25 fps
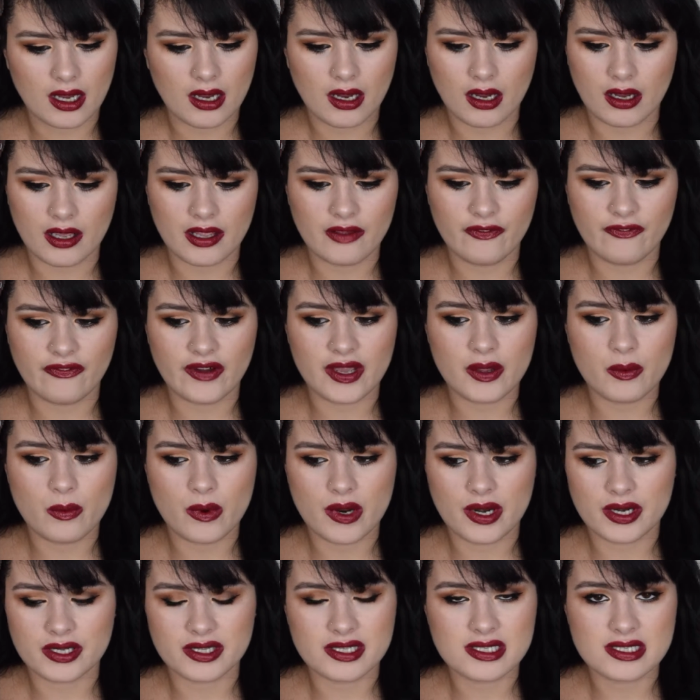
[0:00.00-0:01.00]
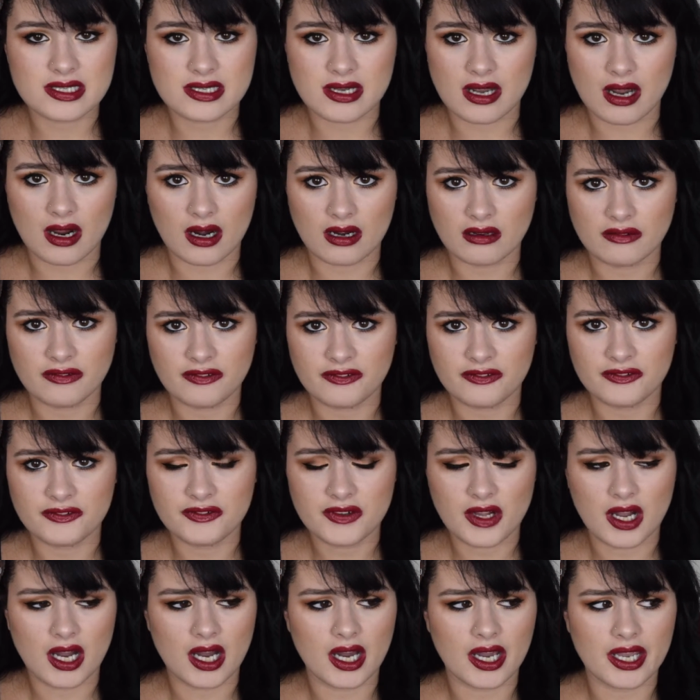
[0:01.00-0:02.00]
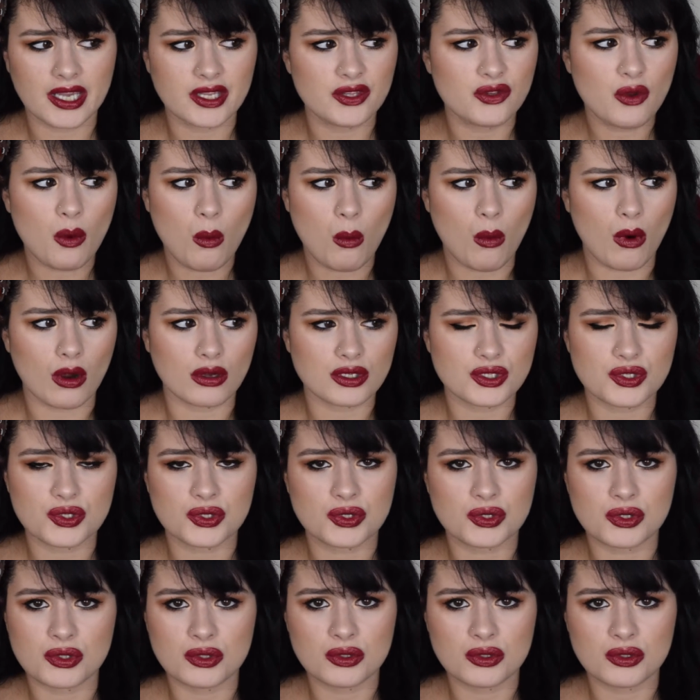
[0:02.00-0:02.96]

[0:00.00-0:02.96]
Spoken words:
if I wear the scarf, I don't want